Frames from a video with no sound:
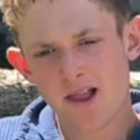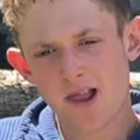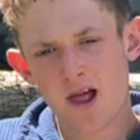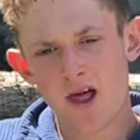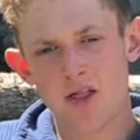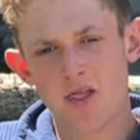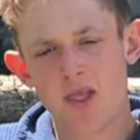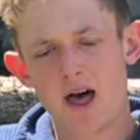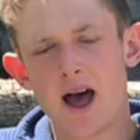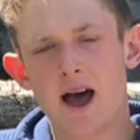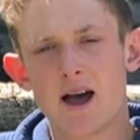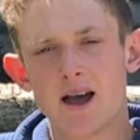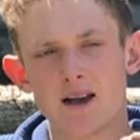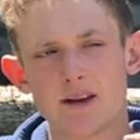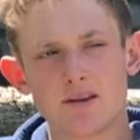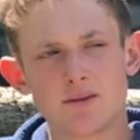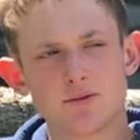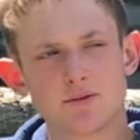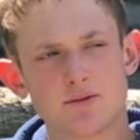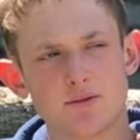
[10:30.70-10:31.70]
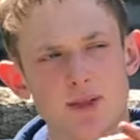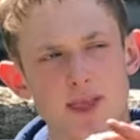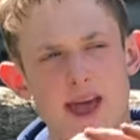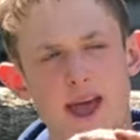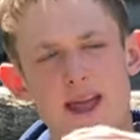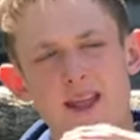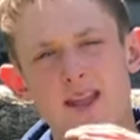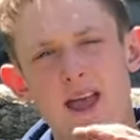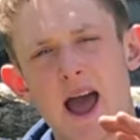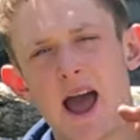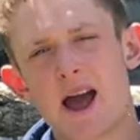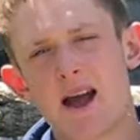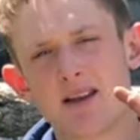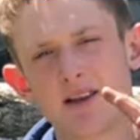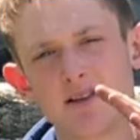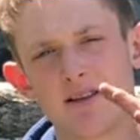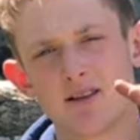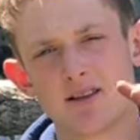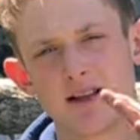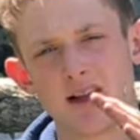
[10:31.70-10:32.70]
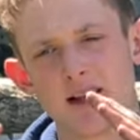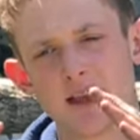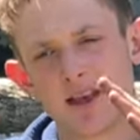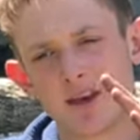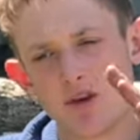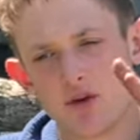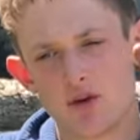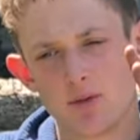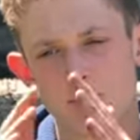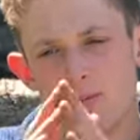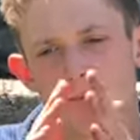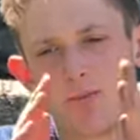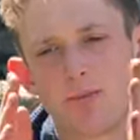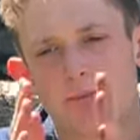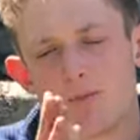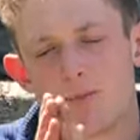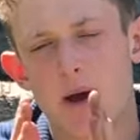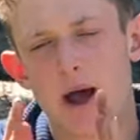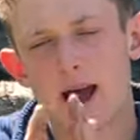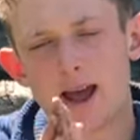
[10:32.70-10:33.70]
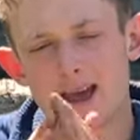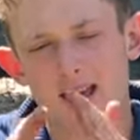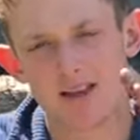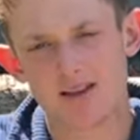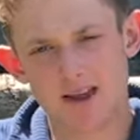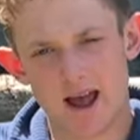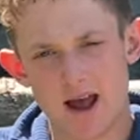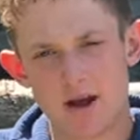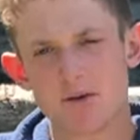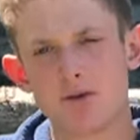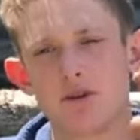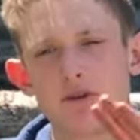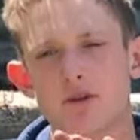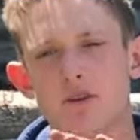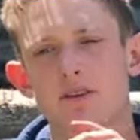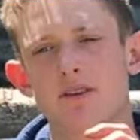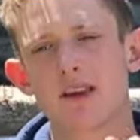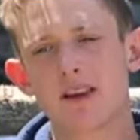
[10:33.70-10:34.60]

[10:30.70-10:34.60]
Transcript: And that then acts as like you could pack it down, you just